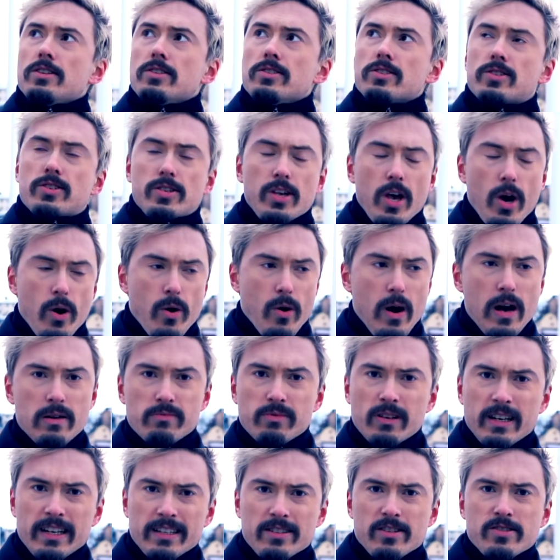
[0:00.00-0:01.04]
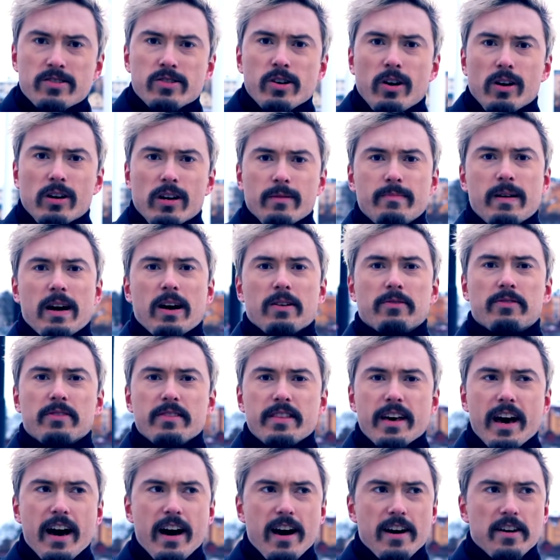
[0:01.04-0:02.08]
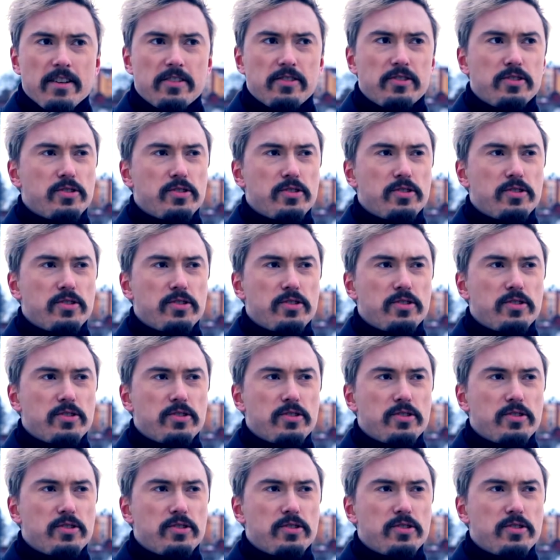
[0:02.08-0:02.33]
So I would like to talk about the